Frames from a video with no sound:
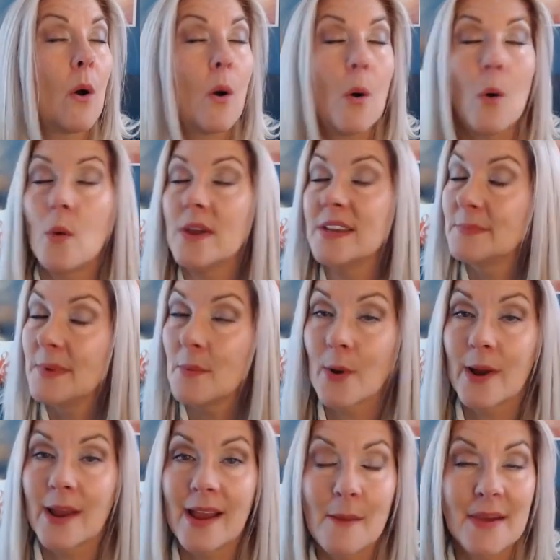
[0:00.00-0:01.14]
always be
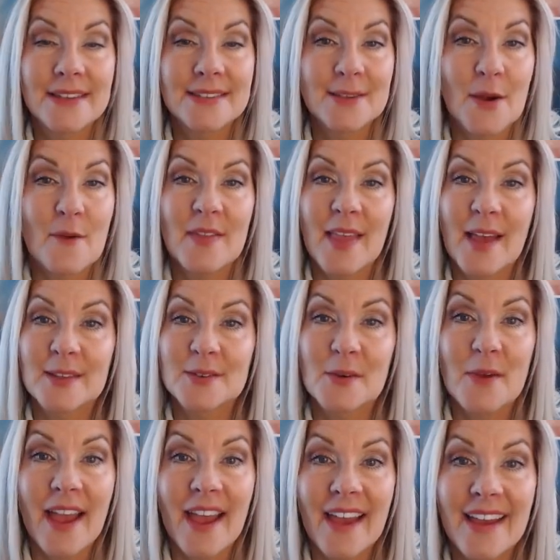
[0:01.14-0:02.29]
working on myself, and that's
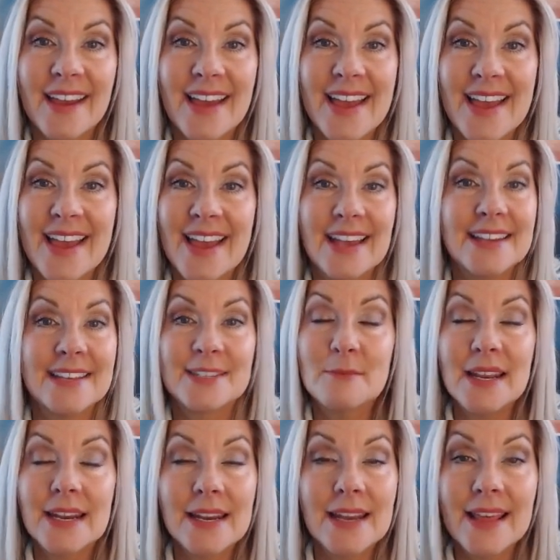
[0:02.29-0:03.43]
okay. It doesn't
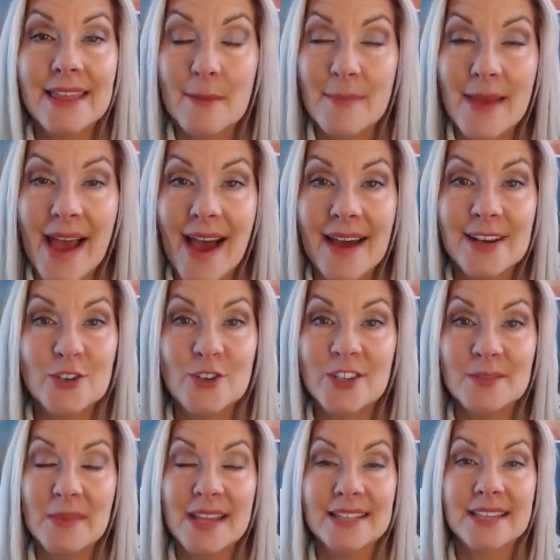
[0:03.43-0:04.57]
mean anything bad. It
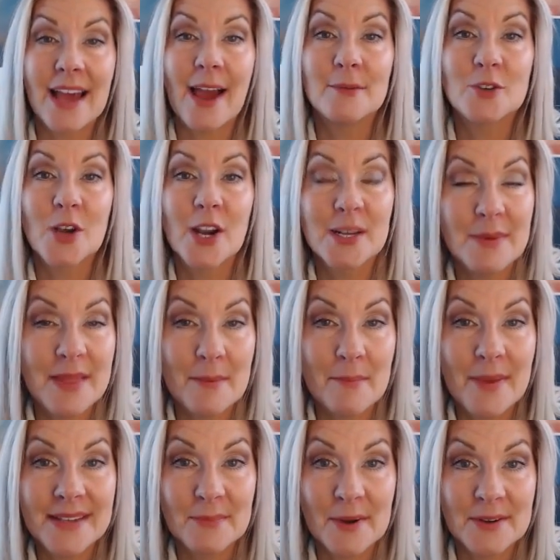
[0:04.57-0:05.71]
just means that I'm trying to be the
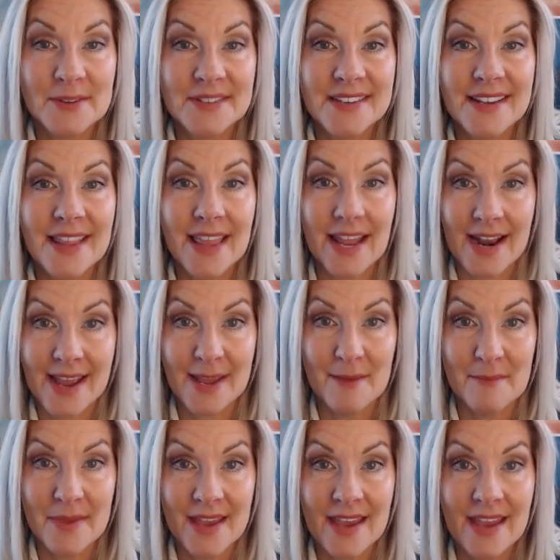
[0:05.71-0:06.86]
best person that I can
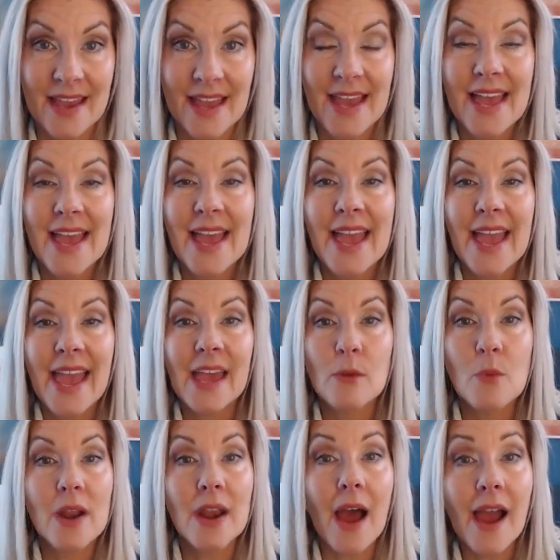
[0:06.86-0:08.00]
be. And
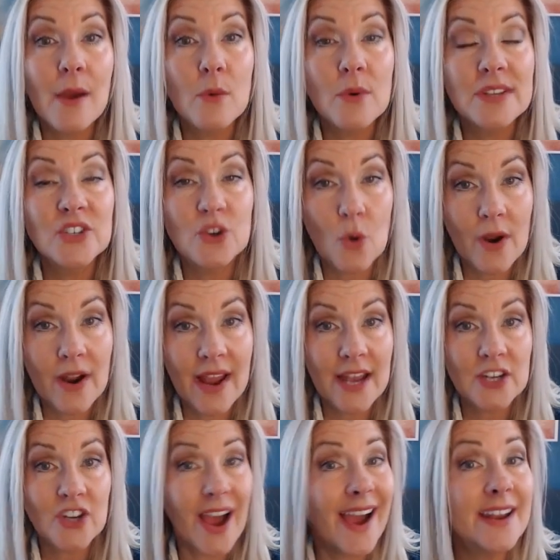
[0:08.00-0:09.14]
when I was your
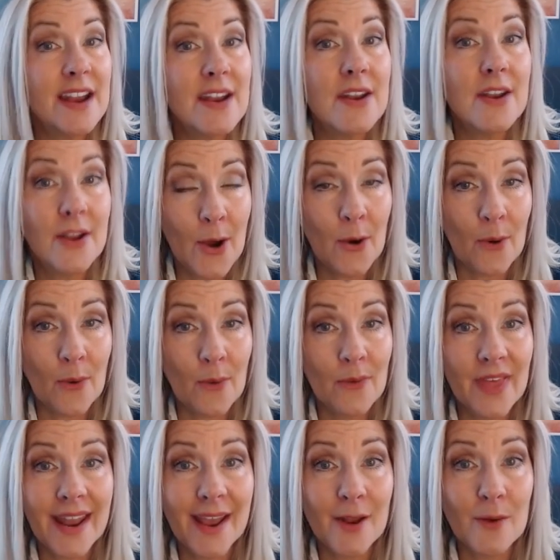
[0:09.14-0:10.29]
age, I didn't know
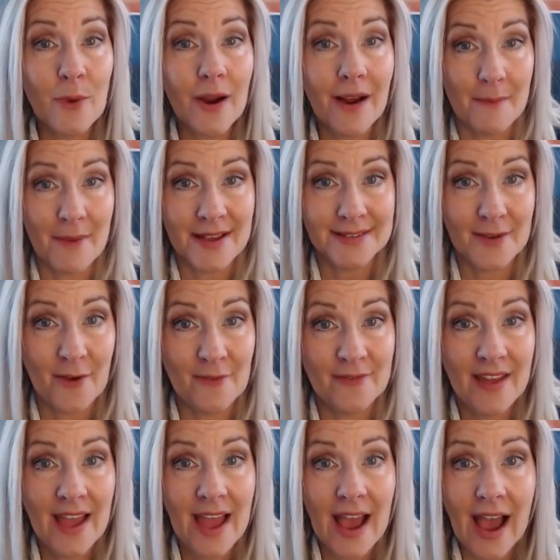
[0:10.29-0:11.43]
that I could work on myself.
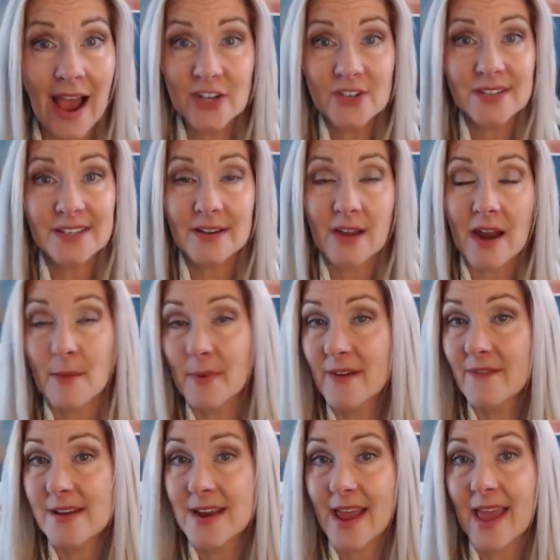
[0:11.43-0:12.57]
I just got up
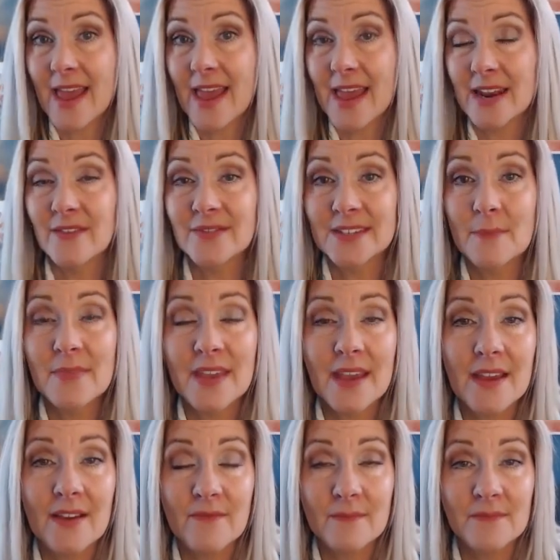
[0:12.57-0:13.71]
every day, and if
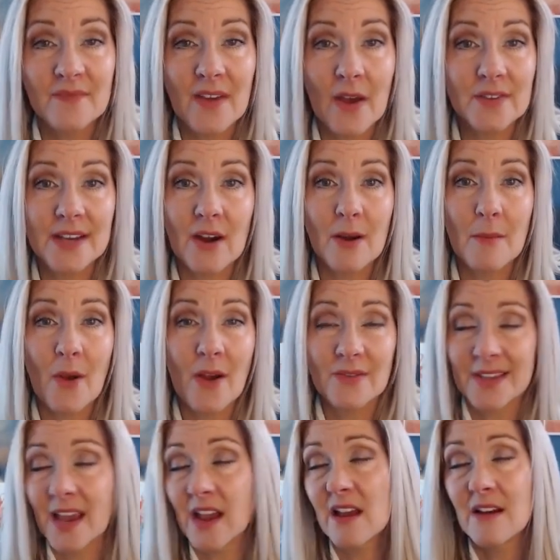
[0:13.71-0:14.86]
something felt terrible, I was
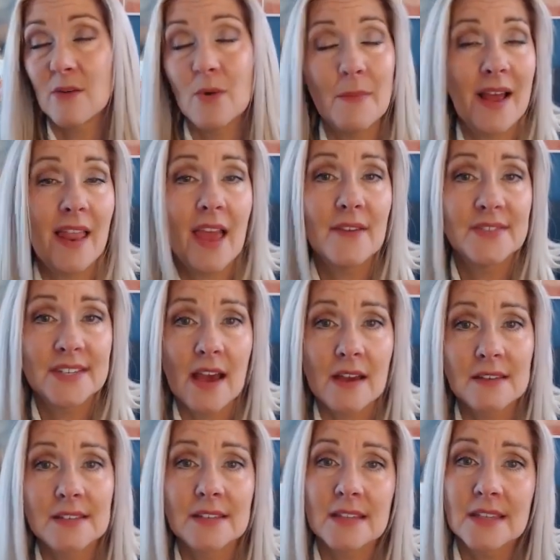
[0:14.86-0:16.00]
like, oh, well, my life
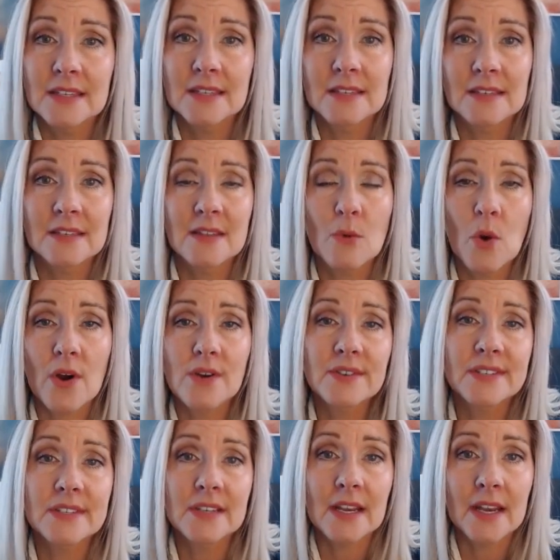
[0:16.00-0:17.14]
sucks, and this is the
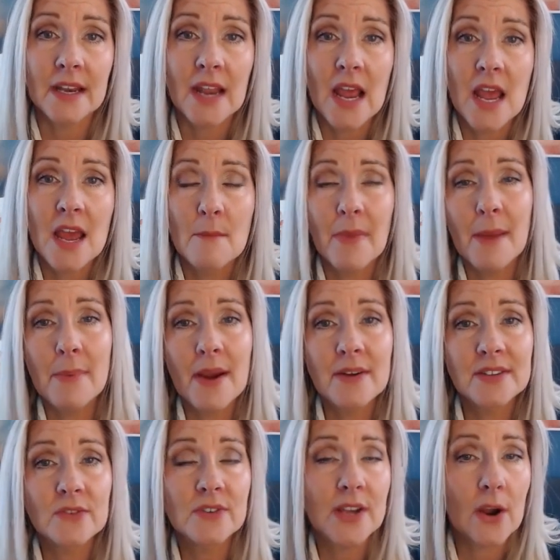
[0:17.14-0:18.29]
worst, and my
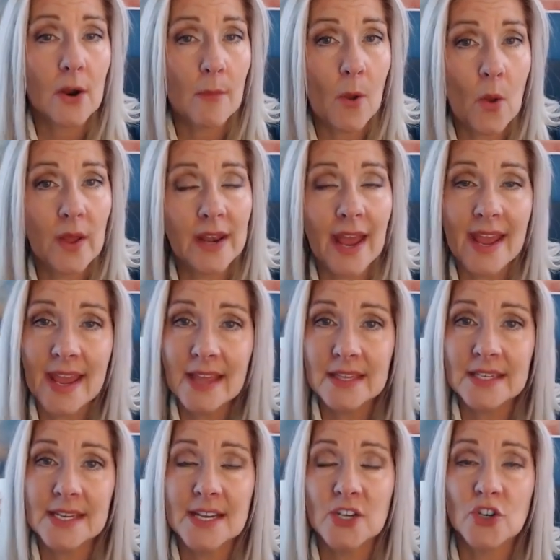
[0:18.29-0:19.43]
parents are terrible, and I hate the
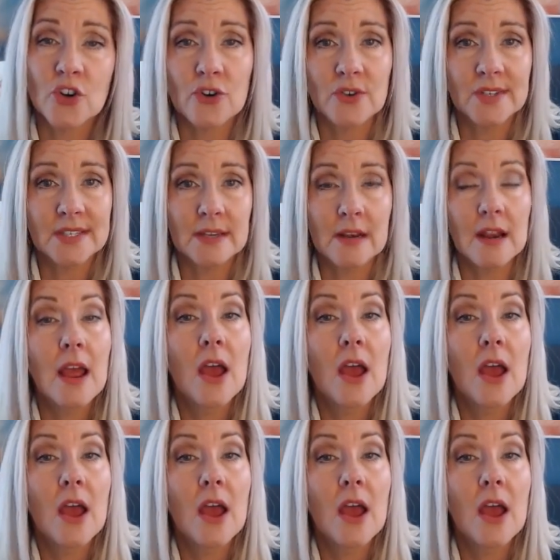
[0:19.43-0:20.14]
teachers, and